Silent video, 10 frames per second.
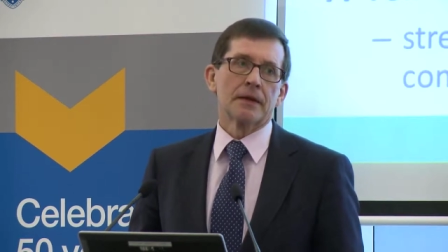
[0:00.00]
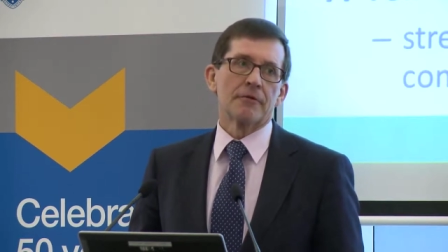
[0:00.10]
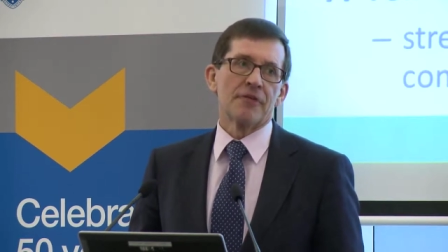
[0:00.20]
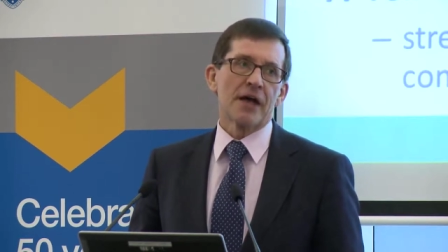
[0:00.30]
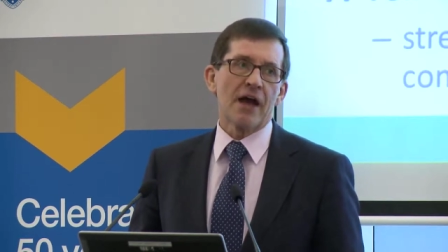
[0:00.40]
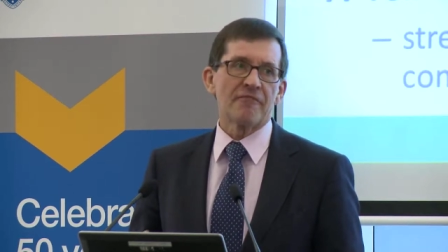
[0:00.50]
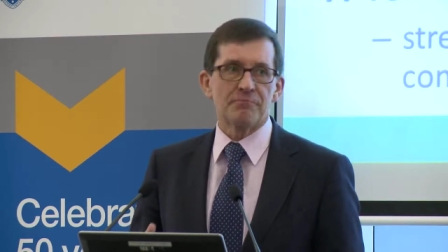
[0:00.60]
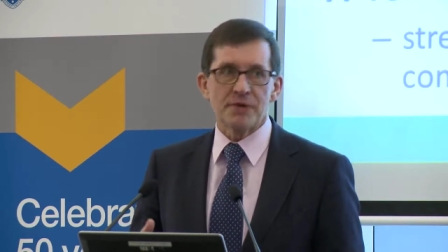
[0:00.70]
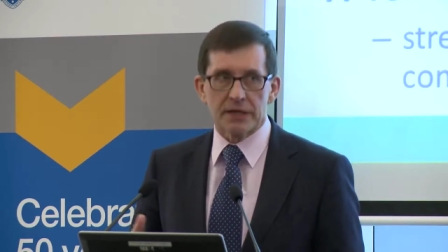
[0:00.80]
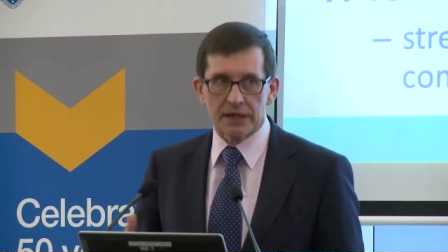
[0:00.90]
They have
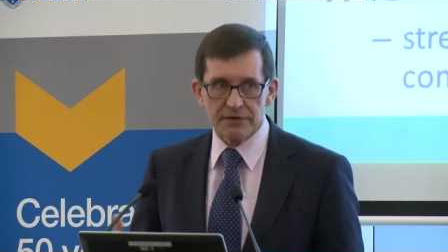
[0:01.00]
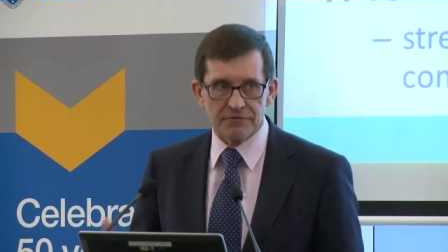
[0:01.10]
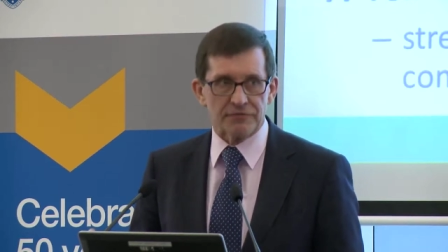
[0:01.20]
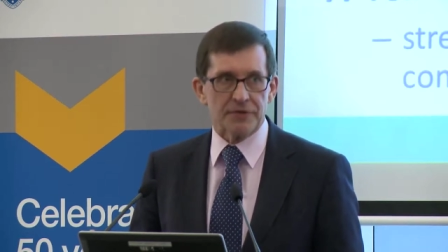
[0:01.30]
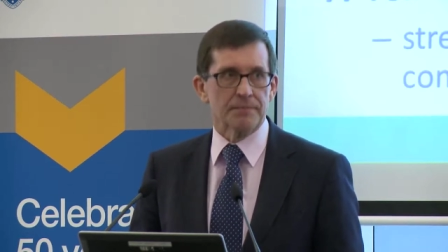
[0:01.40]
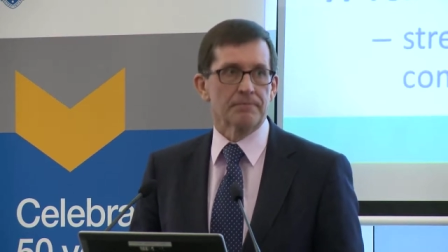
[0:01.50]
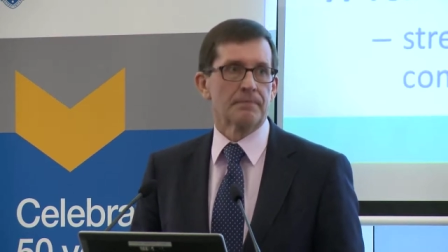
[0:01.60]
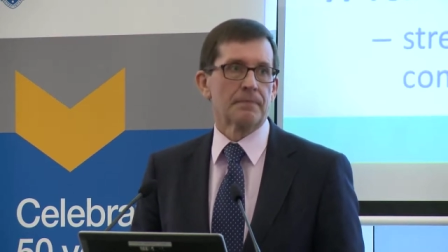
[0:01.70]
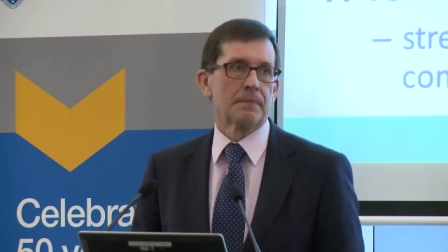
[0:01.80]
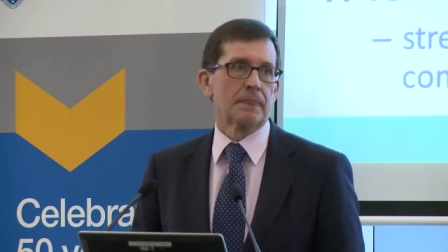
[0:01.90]
been lived.
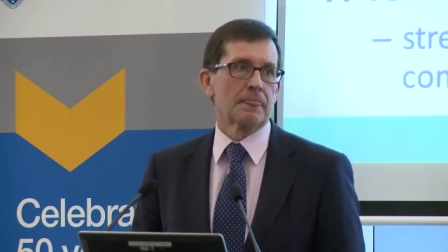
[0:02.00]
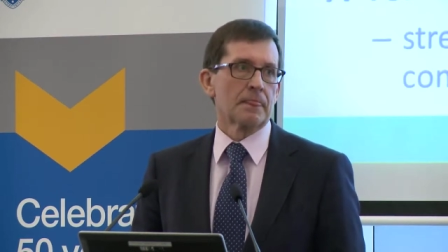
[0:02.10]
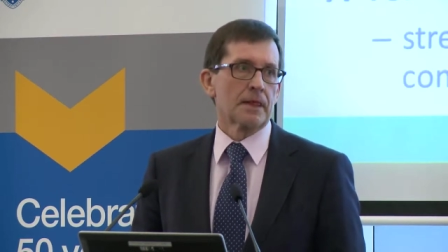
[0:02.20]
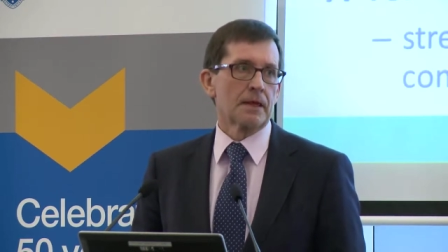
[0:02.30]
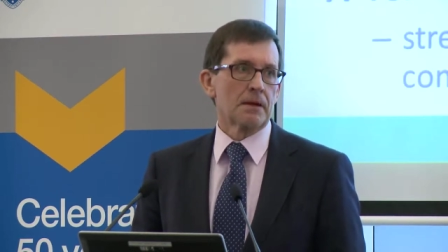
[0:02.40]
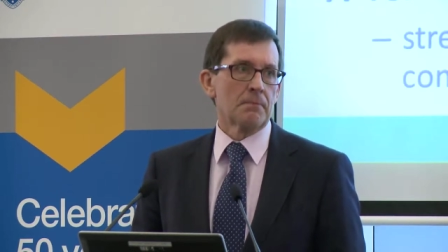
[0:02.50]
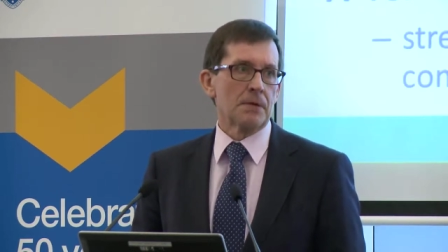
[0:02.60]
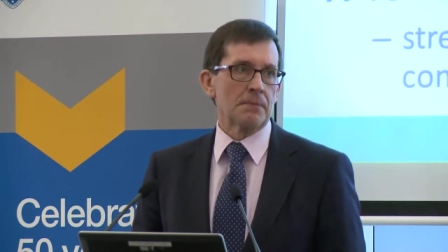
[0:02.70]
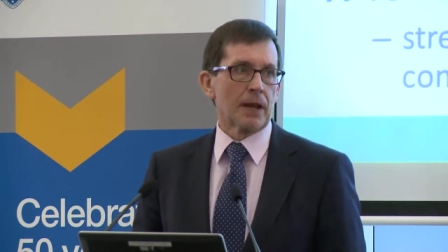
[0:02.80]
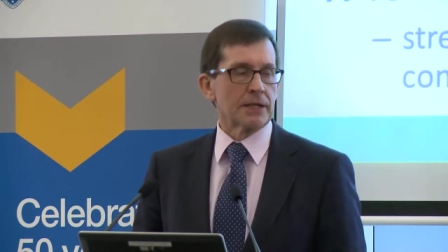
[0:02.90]

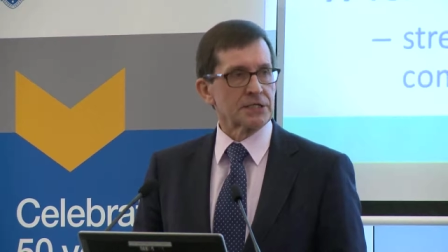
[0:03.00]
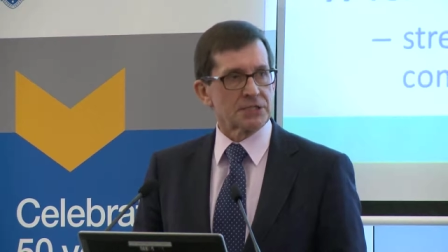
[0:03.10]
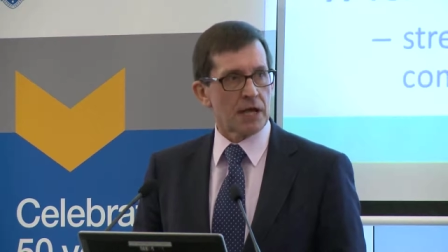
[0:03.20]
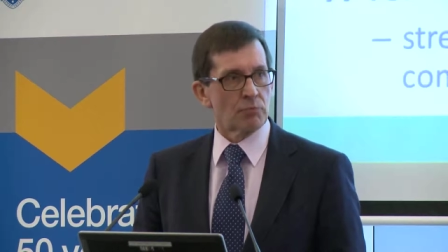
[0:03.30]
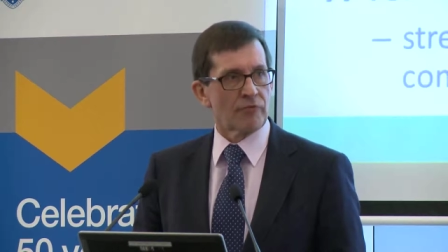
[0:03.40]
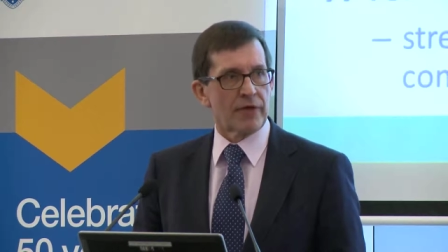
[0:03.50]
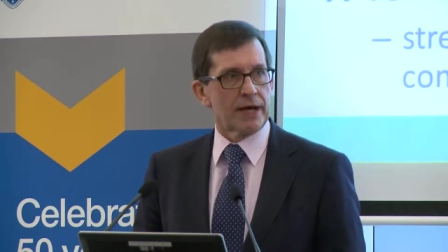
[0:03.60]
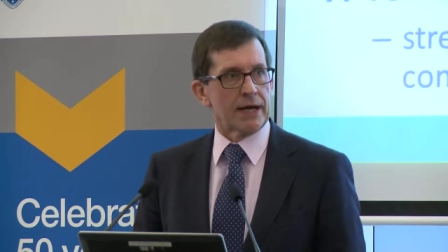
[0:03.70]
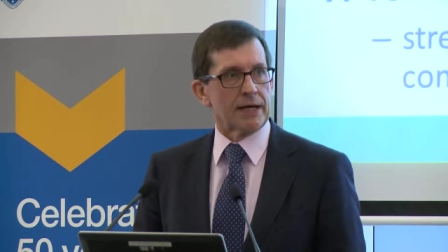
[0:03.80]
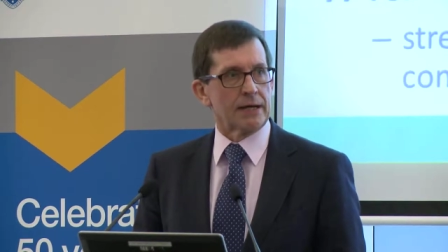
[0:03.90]
People understand what they
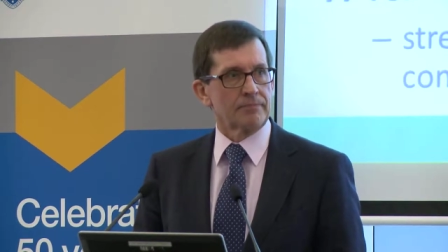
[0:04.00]
are.